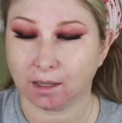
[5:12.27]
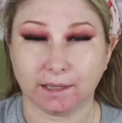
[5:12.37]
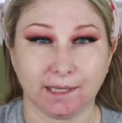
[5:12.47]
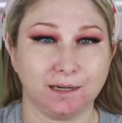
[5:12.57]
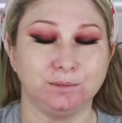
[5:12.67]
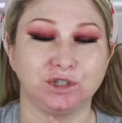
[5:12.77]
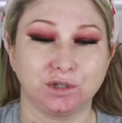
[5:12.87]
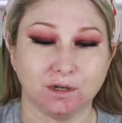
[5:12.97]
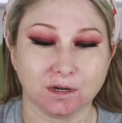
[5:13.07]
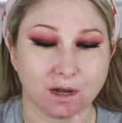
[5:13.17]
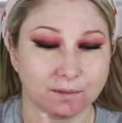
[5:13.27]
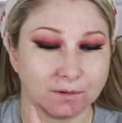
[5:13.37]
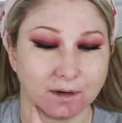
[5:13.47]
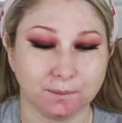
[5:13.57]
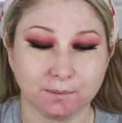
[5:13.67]
And then I'm just going to
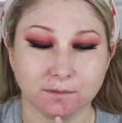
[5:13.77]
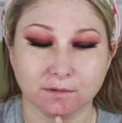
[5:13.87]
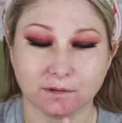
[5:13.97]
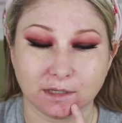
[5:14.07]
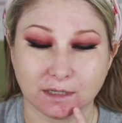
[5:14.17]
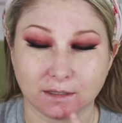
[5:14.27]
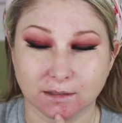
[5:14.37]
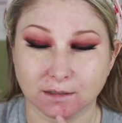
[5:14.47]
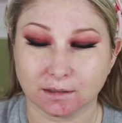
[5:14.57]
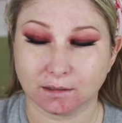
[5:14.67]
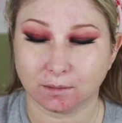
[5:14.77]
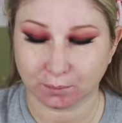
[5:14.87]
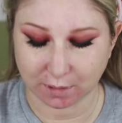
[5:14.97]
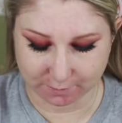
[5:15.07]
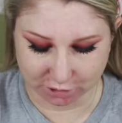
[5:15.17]
cover up these
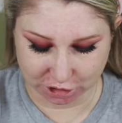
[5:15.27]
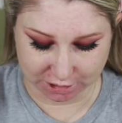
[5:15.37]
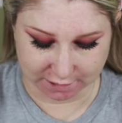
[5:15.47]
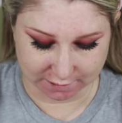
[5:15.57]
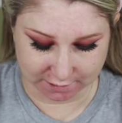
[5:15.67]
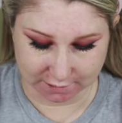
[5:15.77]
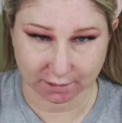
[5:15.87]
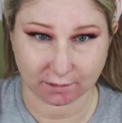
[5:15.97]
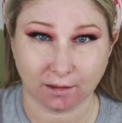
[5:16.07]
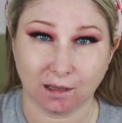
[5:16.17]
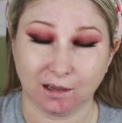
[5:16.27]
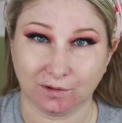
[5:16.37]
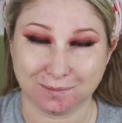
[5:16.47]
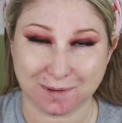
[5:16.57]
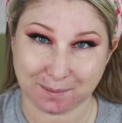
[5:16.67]
blemishes
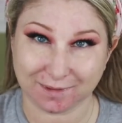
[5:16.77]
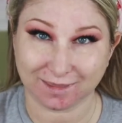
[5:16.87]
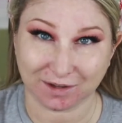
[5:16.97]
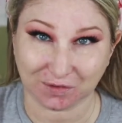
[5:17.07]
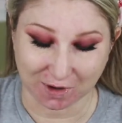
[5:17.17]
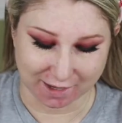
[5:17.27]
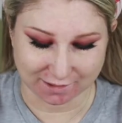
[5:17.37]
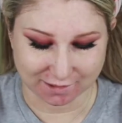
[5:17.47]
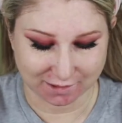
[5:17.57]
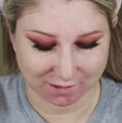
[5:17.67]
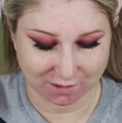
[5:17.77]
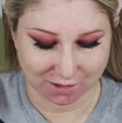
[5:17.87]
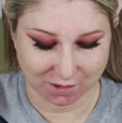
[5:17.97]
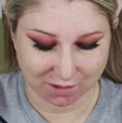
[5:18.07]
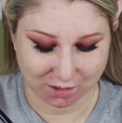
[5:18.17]
from my monthly friend
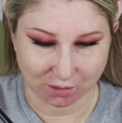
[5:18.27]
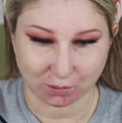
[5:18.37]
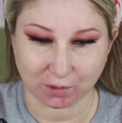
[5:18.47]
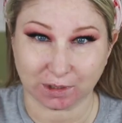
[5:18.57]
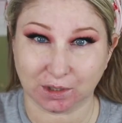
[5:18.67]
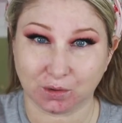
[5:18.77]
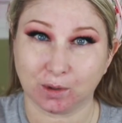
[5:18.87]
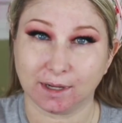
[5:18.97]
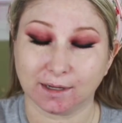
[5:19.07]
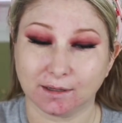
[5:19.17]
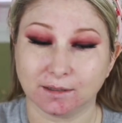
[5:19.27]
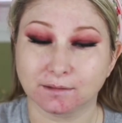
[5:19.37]
really quick.